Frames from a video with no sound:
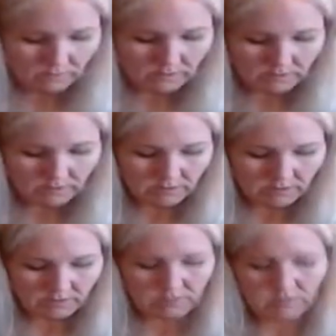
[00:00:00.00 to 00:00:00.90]

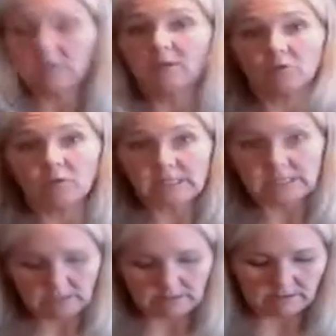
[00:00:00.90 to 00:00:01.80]
seconds. 20
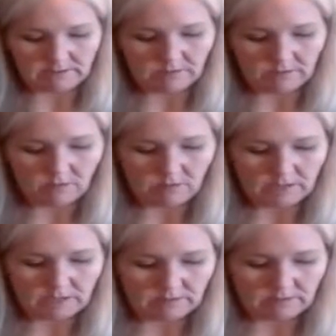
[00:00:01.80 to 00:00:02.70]
seconds left on the
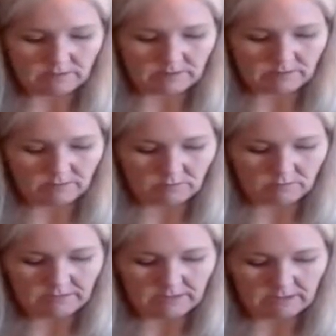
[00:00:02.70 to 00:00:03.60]
wine, so I better move
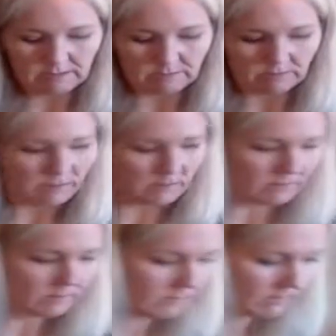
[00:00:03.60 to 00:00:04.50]
fast with this.